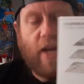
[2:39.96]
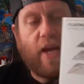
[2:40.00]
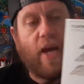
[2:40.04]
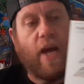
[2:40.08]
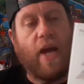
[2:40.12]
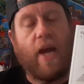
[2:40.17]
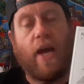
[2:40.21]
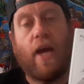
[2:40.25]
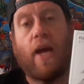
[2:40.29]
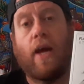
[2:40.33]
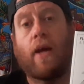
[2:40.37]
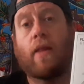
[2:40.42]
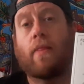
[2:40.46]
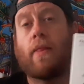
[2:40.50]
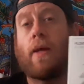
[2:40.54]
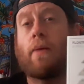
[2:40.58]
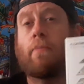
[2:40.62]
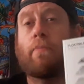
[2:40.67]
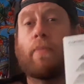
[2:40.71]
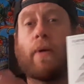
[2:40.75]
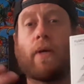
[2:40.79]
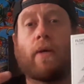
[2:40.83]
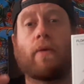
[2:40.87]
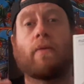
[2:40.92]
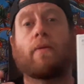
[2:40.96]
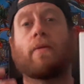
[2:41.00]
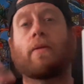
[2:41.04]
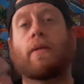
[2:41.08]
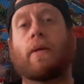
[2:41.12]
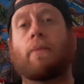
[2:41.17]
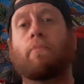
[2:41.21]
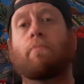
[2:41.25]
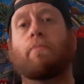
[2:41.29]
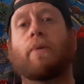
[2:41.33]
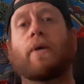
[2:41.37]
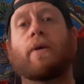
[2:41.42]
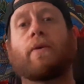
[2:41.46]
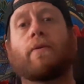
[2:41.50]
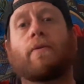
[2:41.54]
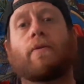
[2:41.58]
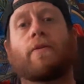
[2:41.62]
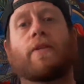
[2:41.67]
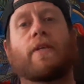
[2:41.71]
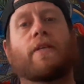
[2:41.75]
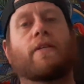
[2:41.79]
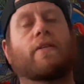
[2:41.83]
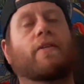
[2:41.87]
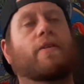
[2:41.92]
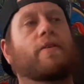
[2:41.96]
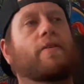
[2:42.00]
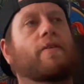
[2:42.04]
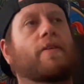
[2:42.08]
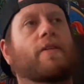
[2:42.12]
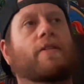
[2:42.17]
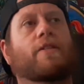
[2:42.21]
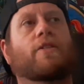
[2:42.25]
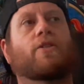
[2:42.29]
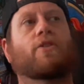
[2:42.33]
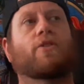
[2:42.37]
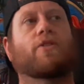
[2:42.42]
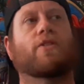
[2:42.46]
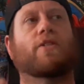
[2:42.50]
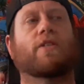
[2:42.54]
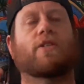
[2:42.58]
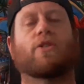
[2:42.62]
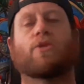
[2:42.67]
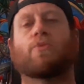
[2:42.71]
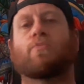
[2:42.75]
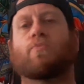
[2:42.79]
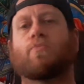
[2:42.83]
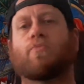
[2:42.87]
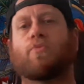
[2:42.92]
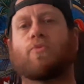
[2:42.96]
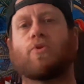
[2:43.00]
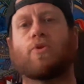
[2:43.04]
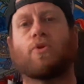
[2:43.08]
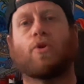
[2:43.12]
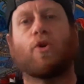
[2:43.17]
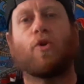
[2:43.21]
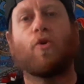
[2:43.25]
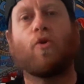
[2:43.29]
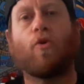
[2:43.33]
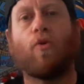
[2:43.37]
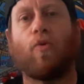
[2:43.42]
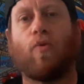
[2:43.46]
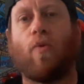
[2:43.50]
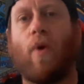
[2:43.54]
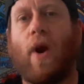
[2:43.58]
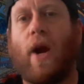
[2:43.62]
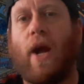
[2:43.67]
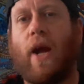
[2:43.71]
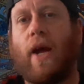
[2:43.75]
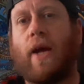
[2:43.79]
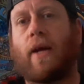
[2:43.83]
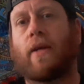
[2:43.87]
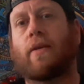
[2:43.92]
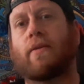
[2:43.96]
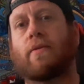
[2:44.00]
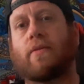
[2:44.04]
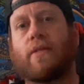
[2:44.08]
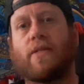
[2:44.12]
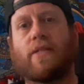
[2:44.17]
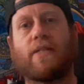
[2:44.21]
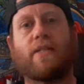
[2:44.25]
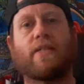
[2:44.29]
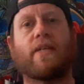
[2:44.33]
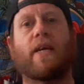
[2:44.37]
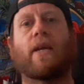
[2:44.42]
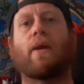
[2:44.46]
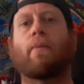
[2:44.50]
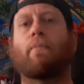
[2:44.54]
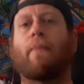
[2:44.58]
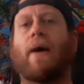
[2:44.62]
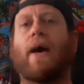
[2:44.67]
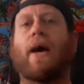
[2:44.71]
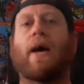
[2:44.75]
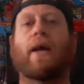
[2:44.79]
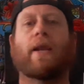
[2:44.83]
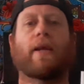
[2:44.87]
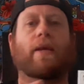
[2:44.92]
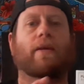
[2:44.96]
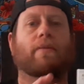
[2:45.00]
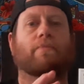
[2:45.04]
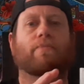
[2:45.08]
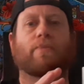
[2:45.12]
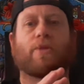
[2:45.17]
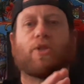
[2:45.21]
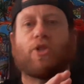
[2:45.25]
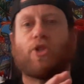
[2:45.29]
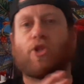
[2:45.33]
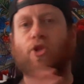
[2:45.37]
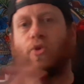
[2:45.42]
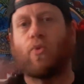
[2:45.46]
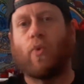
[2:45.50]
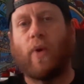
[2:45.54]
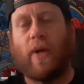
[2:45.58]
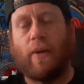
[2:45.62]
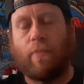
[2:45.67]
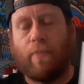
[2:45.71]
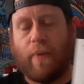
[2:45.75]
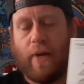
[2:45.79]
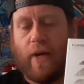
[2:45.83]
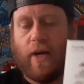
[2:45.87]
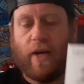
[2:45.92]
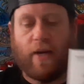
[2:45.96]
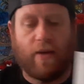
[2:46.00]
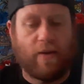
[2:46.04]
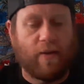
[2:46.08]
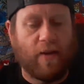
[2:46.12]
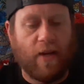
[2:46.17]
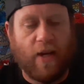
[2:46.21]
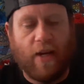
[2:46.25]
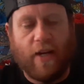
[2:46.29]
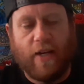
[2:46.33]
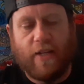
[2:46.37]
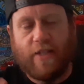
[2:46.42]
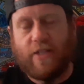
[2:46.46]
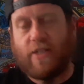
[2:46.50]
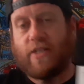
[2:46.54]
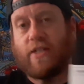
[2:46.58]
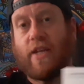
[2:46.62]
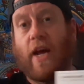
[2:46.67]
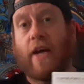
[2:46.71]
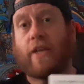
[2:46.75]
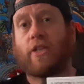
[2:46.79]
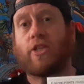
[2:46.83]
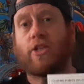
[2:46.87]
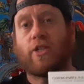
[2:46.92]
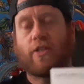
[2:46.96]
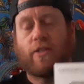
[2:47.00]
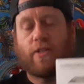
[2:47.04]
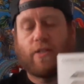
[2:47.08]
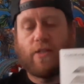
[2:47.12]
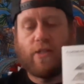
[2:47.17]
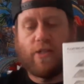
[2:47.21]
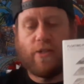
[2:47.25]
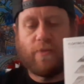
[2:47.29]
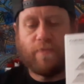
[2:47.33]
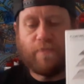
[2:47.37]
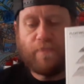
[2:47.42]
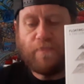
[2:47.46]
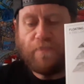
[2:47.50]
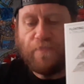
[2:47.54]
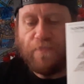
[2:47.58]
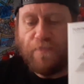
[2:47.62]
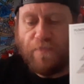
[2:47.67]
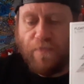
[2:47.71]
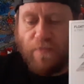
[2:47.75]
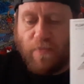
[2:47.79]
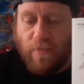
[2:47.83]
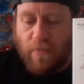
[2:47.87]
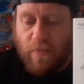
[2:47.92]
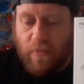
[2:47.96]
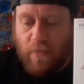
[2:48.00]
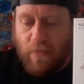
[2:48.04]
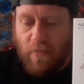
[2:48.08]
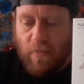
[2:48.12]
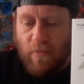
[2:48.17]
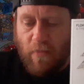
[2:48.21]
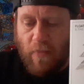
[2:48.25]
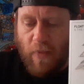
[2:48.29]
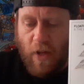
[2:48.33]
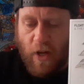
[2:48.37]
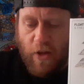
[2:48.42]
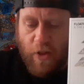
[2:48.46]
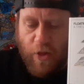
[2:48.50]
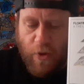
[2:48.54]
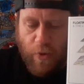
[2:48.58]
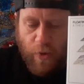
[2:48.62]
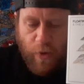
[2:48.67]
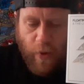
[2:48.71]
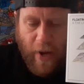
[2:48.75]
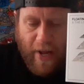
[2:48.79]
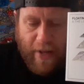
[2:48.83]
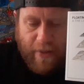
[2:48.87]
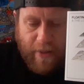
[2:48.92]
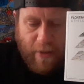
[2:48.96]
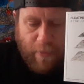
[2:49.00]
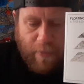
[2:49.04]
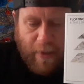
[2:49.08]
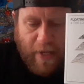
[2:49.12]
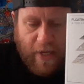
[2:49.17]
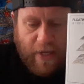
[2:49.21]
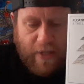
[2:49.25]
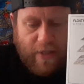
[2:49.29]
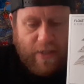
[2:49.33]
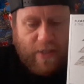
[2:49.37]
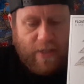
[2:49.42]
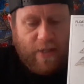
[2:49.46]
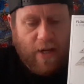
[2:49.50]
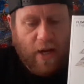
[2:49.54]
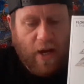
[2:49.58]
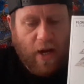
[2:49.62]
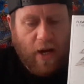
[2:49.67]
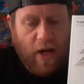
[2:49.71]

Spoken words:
and they build and build until it's just this grand, cinematic, sweeping sections throughout the piece.